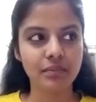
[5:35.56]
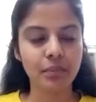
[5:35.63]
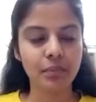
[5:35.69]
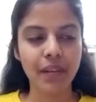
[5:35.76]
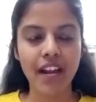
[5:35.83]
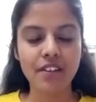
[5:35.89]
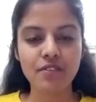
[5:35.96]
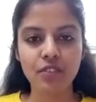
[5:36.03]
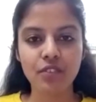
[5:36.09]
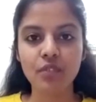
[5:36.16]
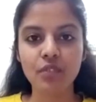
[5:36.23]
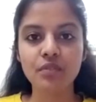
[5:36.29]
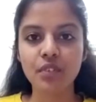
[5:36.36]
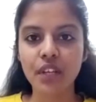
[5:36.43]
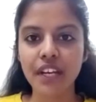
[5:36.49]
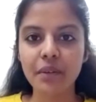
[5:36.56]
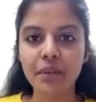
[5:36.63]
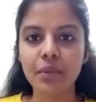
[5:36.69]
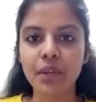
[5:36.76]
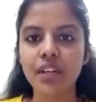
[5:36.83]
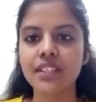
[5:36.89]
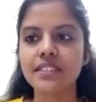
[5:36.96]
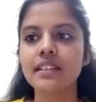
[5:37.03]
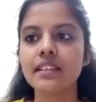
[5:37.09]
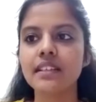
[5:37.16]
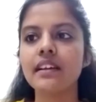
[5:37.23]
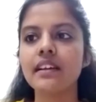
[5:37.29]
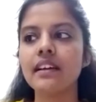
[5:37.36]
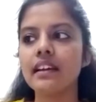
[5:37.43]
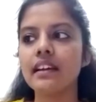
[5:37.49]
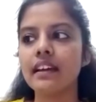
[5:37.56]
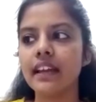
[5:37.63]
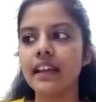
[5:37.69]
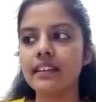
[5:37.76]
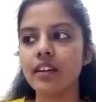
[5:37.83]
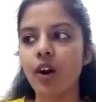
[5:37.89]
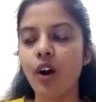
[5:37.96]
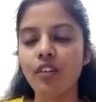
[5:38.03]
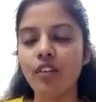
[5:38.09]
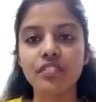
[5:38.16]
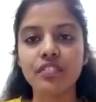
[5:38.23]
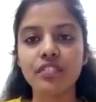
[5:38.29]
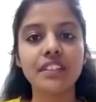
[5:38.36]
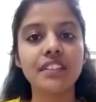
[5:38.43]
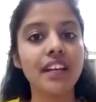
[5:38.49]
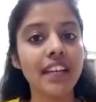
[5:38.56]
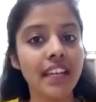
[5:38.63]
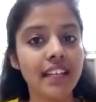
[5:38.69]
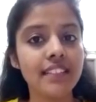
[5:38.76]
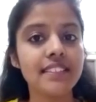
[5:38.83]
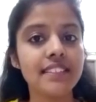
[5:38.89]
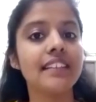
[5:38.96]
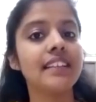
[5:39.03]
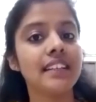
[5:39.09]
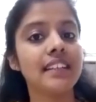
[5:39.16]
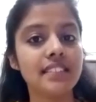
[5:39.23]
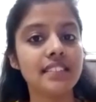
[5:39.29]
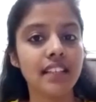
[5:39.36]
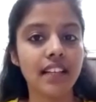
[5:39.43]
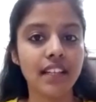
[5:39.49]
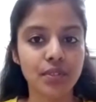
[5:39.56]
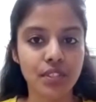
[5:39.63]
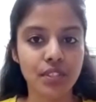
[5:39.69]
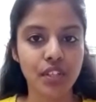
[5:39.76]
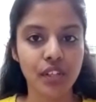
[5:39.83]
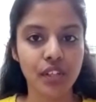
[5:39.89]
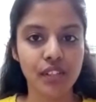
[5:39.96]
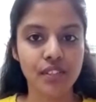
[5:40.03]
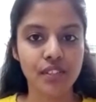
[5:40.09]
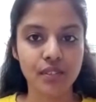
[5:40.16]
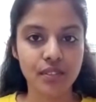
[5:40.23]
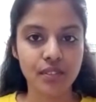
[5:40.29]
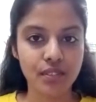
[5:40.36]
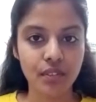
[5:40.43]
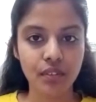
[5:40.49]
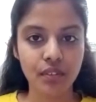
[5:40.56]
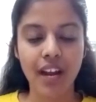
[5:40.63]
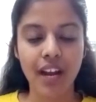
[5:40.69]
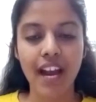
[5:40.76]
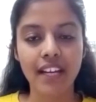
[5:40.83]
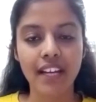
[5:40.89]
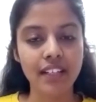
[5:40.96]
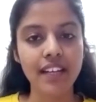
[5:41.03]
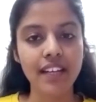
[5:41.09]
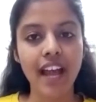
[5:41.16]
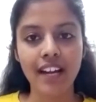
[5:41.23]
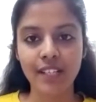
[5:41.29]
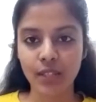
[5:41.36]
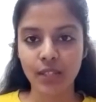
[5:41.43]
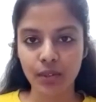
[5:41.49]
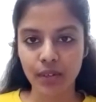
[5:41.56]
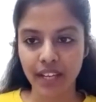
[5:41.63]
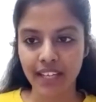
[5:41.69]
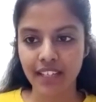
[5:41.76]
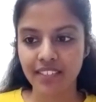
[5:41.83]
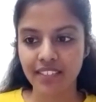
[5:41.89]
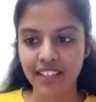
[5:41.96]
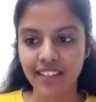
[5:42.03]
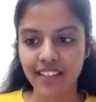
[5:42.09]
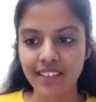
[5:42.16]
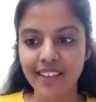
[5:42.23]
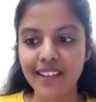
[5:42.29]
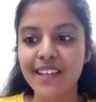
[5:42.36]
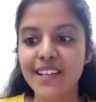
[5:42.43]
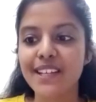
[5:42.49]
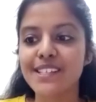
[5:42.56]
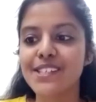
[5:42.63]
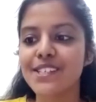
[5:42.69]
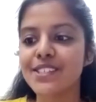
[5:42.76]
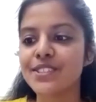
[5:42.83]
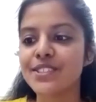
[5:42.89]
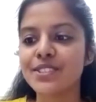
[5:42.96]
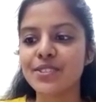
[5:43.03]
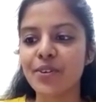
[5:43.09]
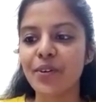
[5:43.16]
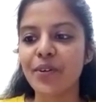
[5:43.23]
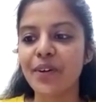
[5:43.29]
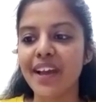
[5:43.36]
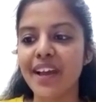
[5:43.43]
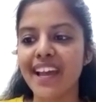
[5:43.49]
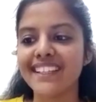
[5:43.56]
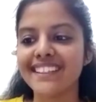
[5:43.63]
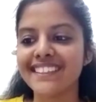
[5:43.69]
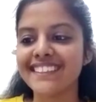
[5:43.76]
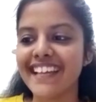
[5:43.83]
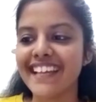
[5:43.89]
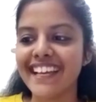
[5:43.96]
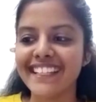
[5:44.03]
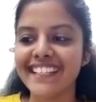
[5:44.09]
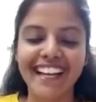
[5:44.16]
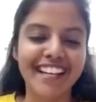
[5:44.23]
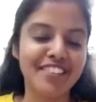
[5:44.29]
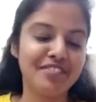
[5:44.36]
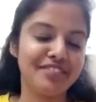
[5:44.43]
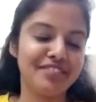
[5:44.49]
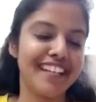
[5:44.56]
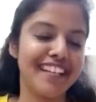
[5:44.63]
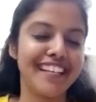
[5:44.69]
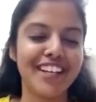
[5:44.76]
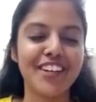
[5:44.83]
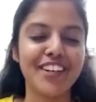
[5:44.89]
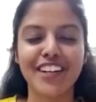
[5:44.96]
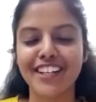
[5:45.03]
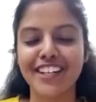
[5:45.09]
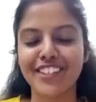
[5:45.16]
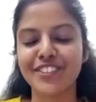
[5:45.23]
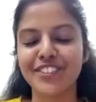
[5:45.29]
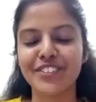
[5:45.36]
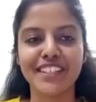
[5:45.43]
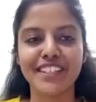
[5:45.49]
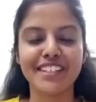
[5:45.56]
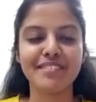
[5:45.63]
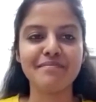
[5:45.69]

platform for it because it offered the hints and then solution also. So I didn't have to hmm. look anywhere. Hmm. So and then I finally got into Google.